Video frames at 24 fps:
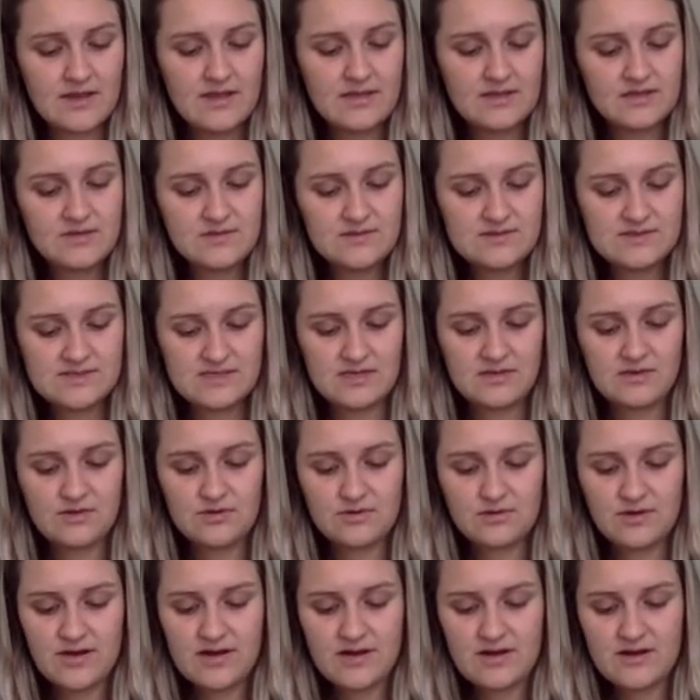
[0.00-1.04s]
You see,
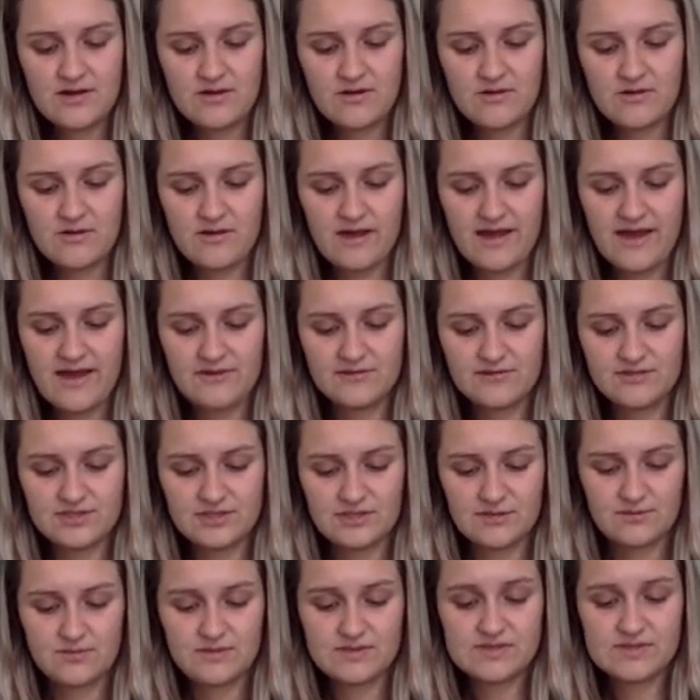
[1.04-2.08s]
Great Uncle
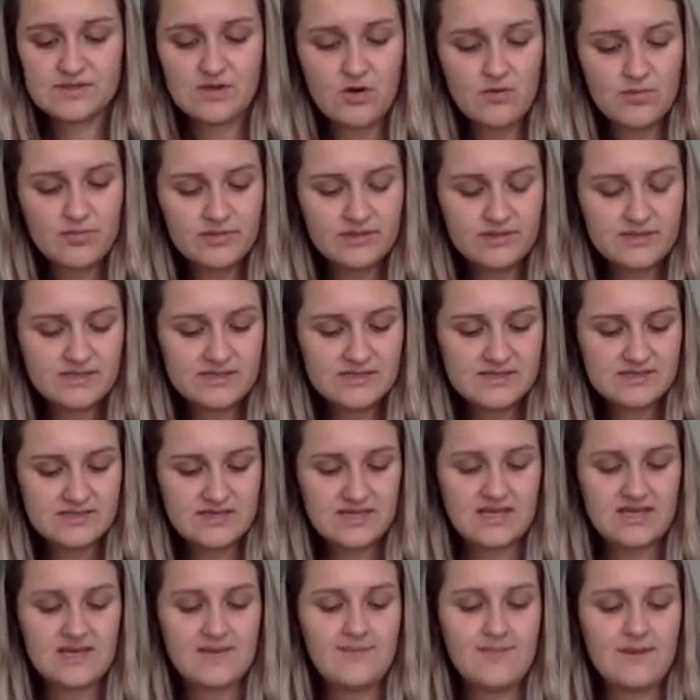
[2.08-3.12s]
Algie was so pleased that
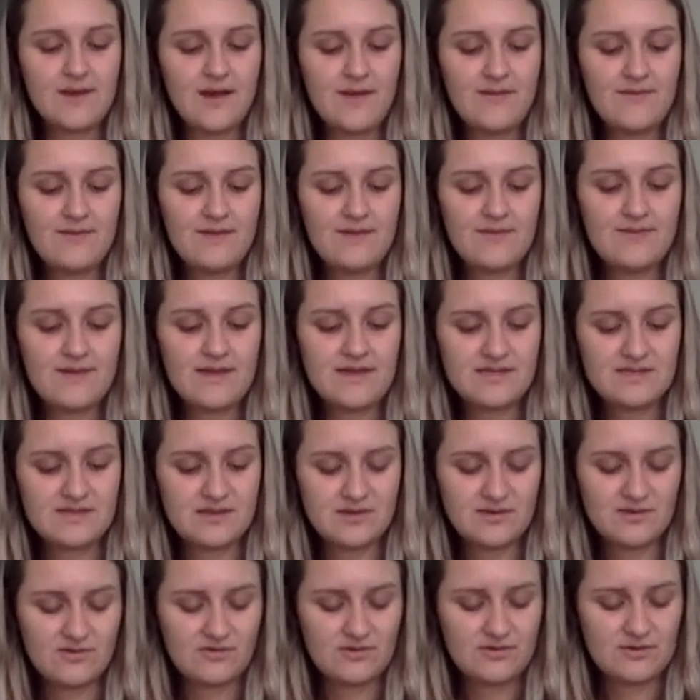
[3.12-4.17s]
he bought me my
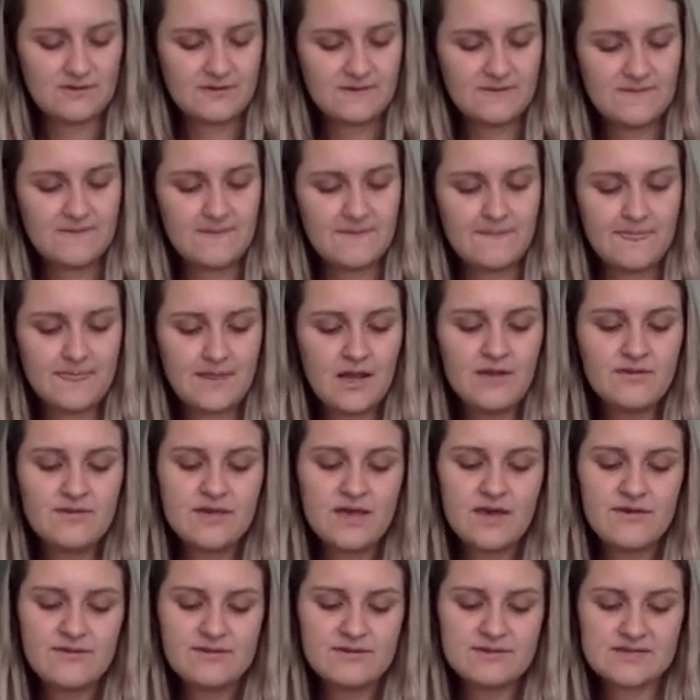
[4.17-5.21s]
toad. On
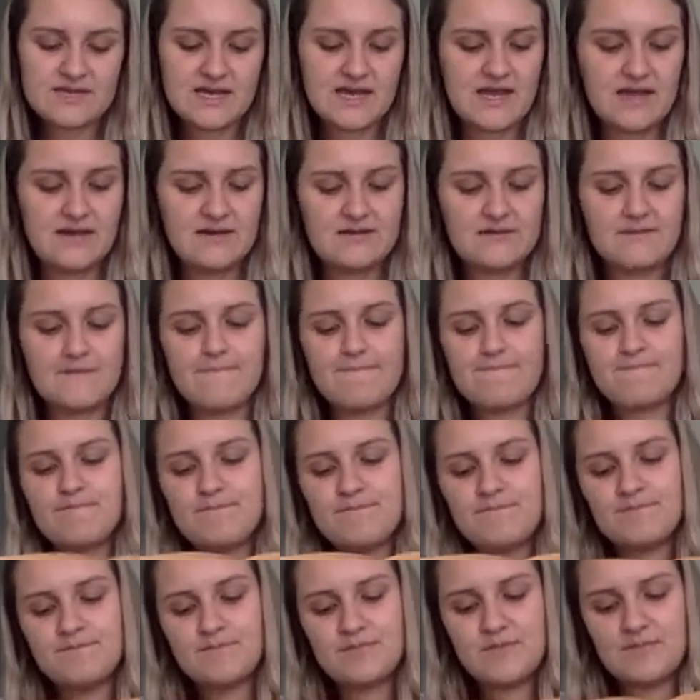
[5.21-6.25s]
the other side,
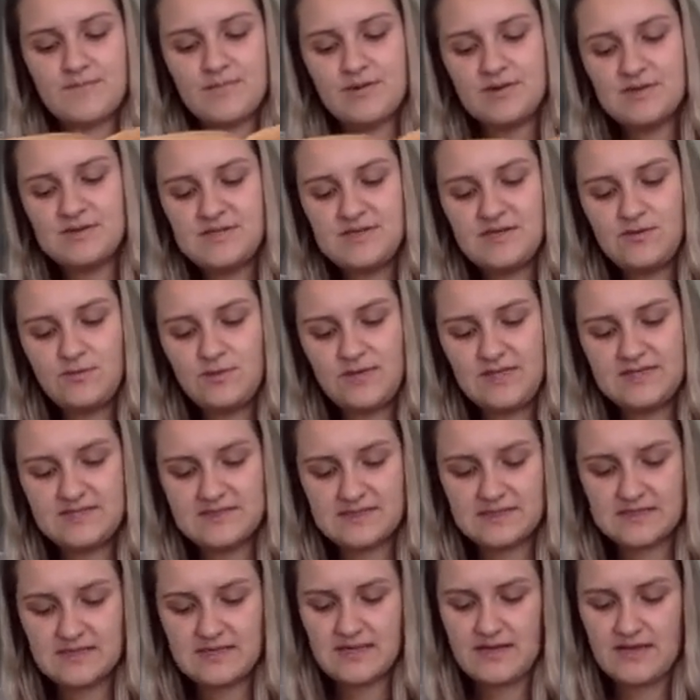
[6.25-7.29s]
Percy
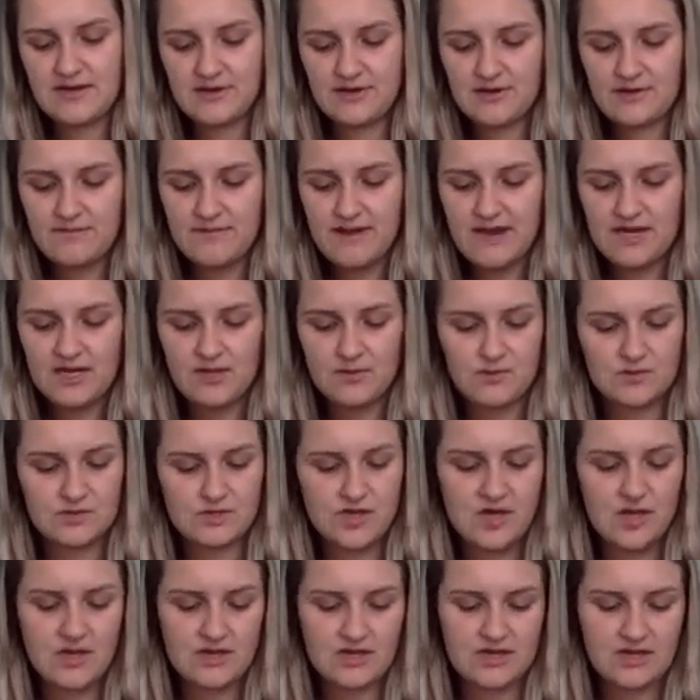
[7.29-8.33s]
Weasley and Hermione were
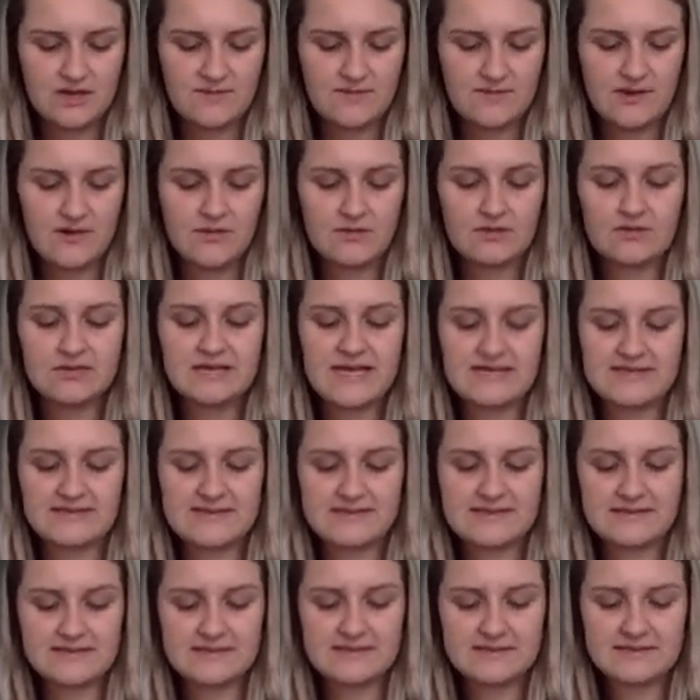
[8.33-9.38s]
talking about
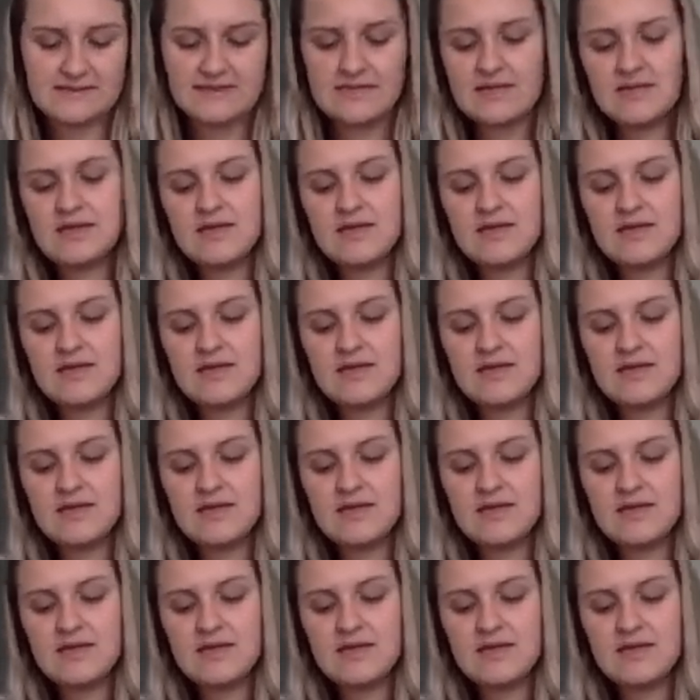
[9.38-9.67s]
lessons.